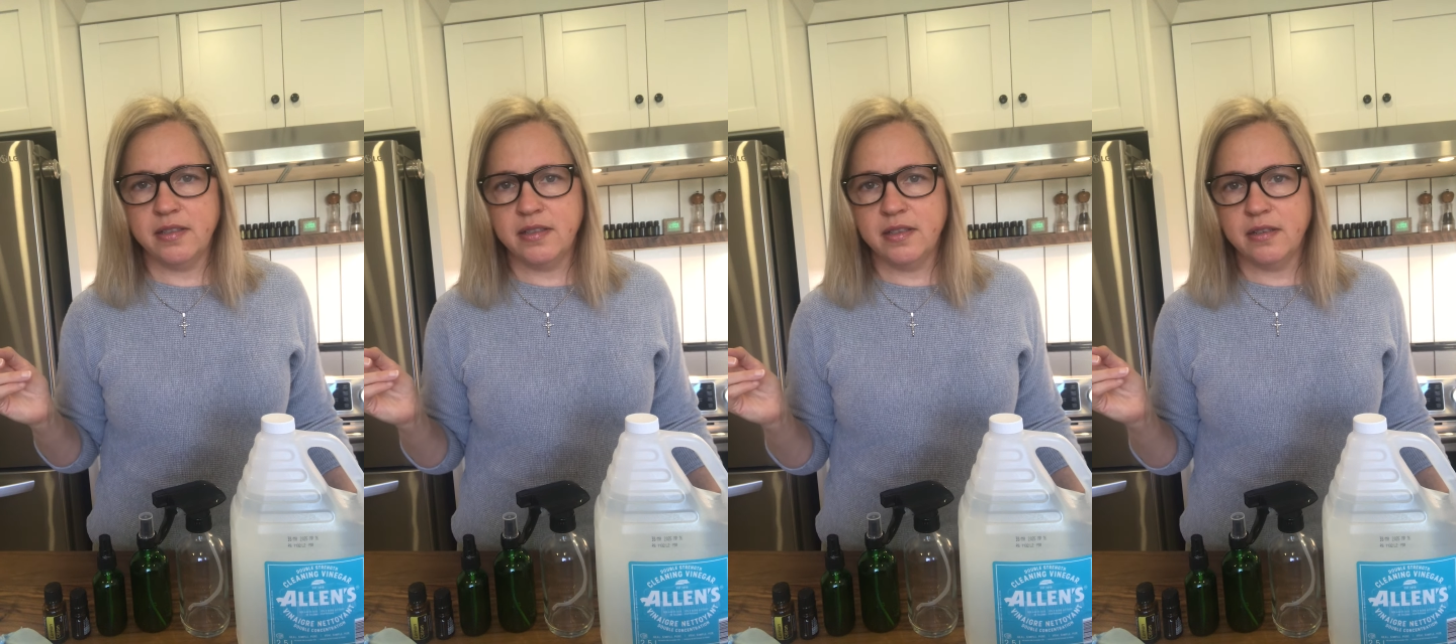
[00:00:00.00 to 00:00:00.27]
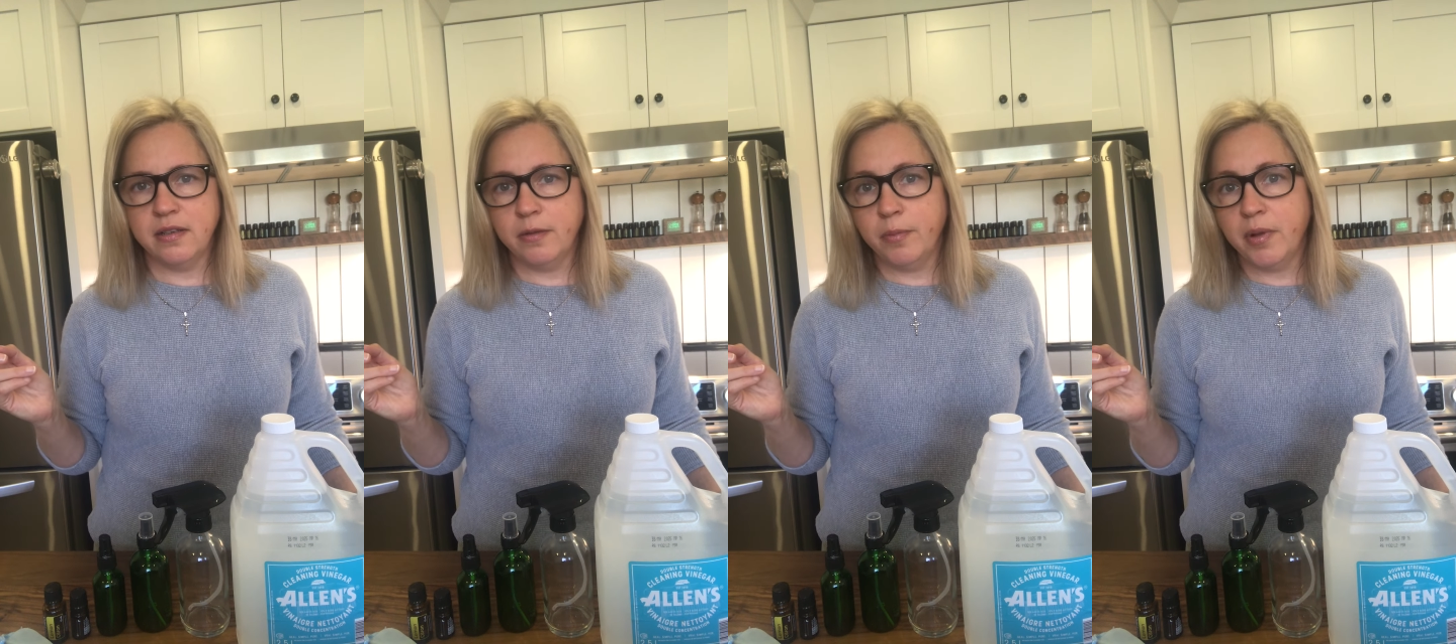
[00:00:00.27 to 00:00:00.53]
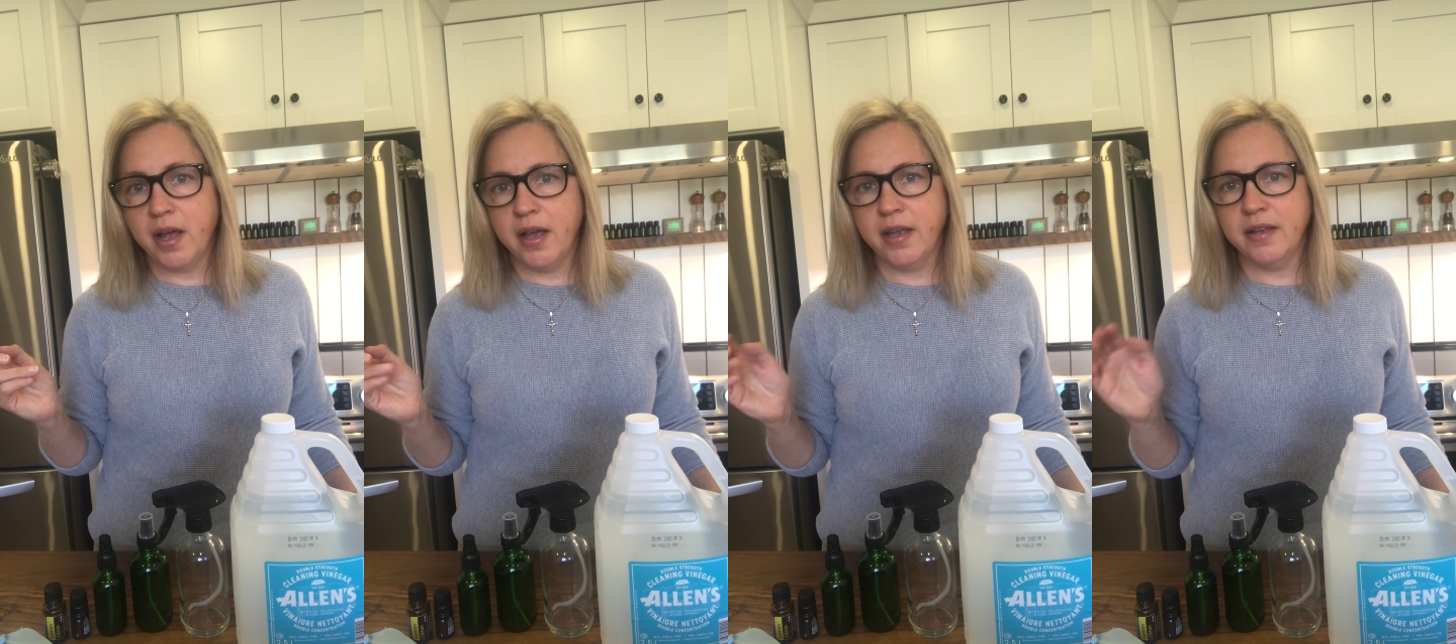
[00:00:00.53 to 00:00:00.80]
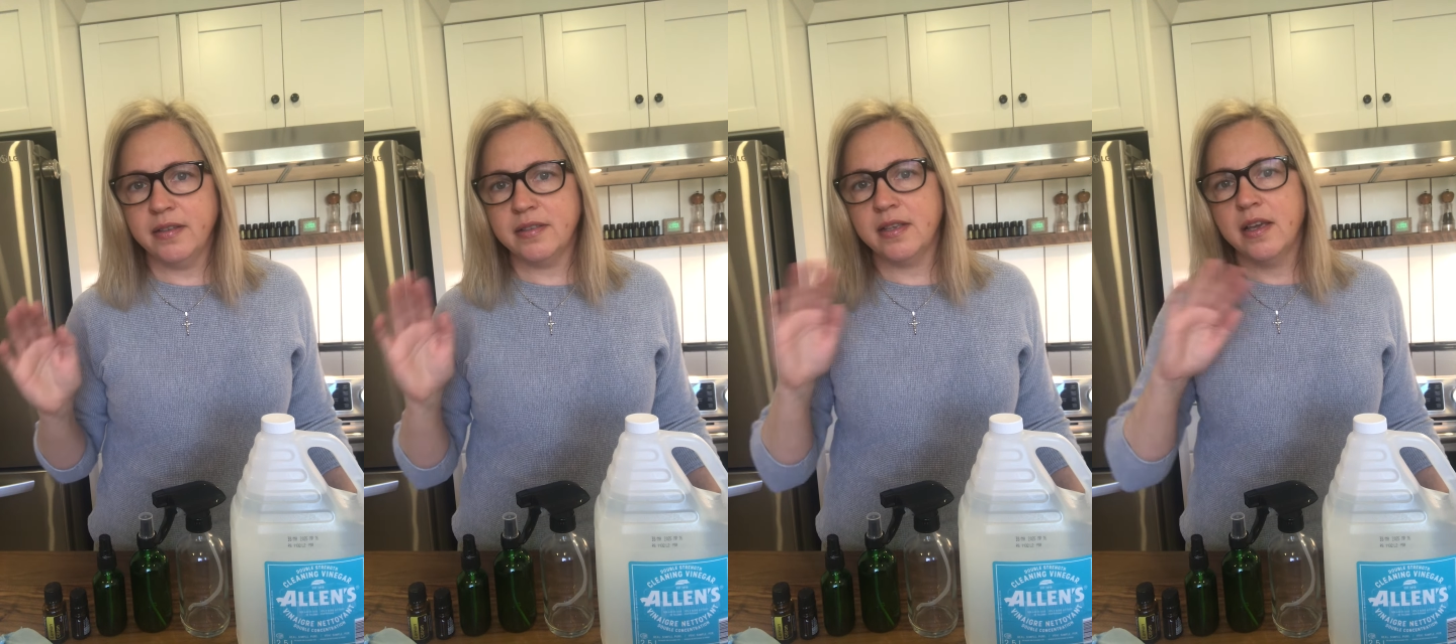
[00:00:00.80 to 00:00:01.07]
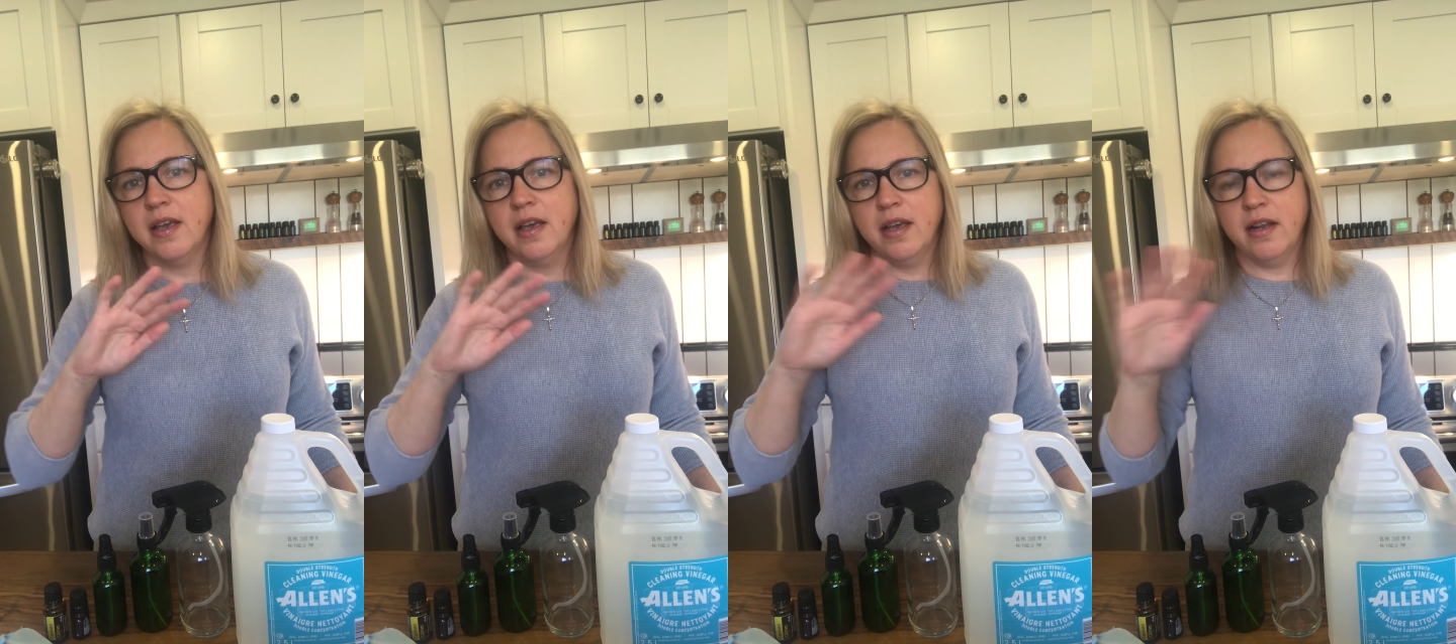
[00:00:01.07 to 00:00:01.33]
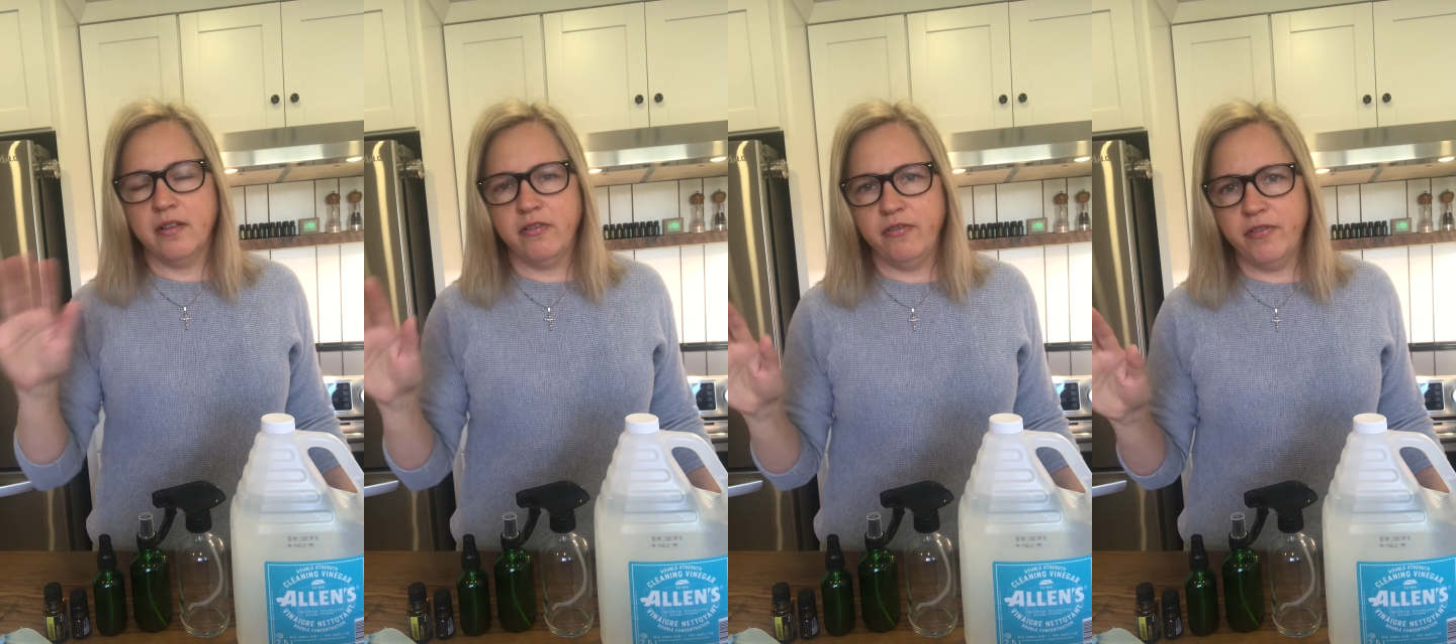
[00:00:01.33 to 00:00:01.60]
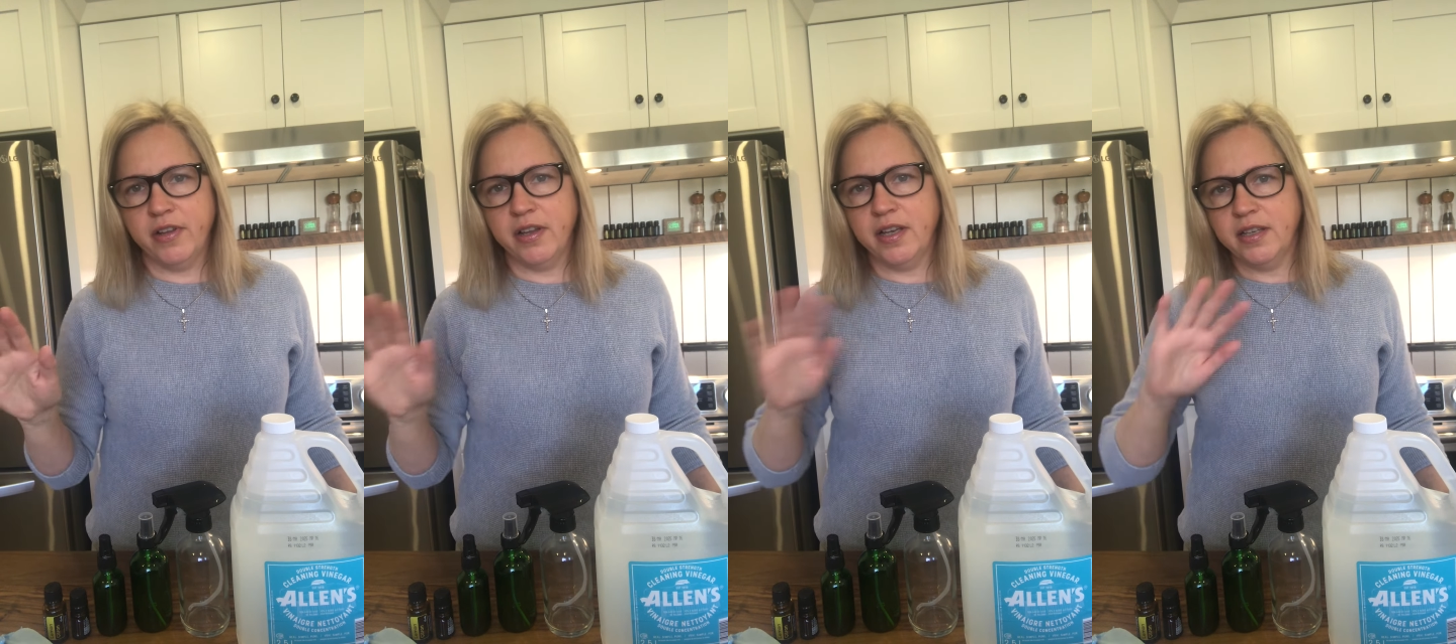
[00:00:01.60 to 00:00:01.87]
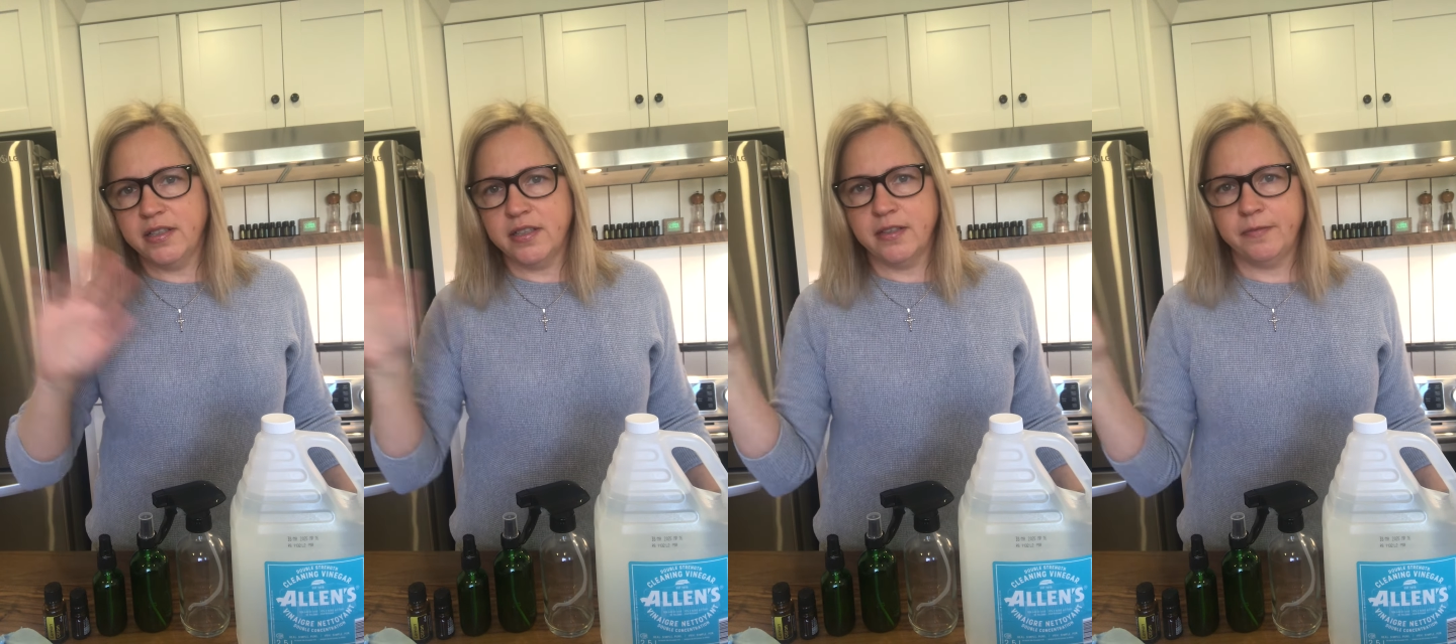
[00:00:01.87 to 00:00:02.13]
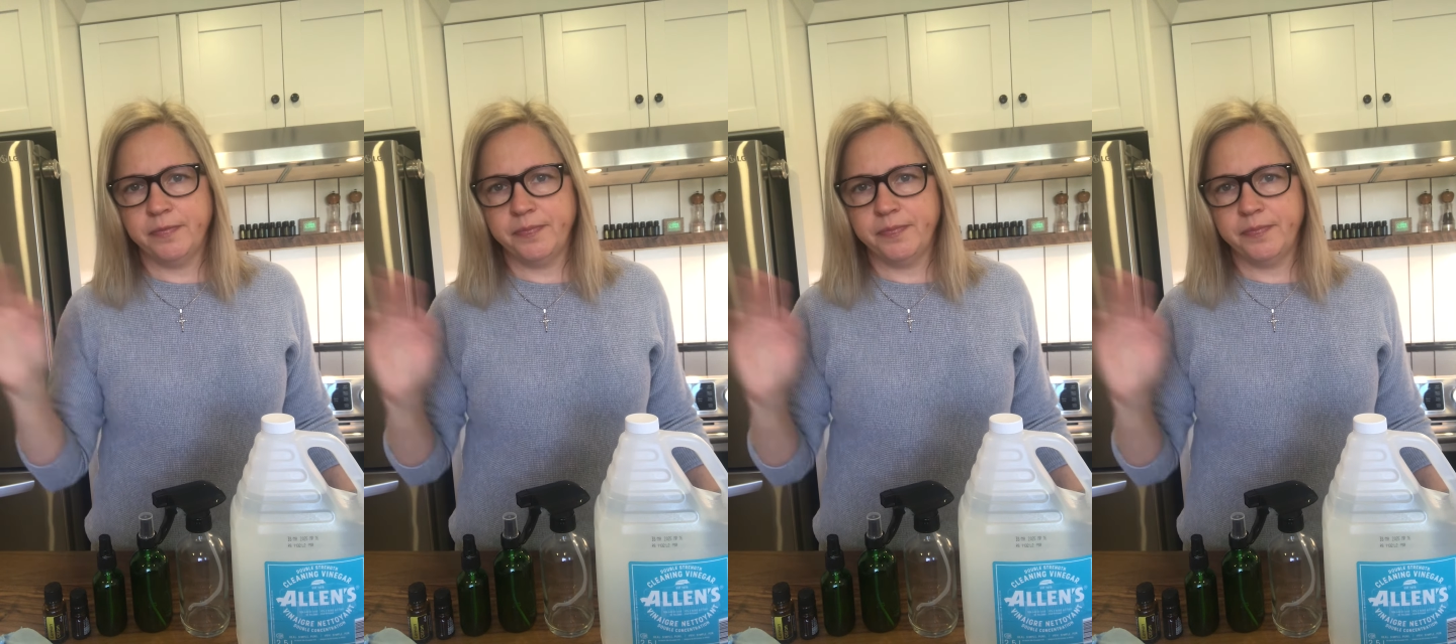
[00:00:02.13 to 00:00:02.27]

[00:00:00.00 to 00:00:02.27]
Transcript: steel appliance, it'll fill it.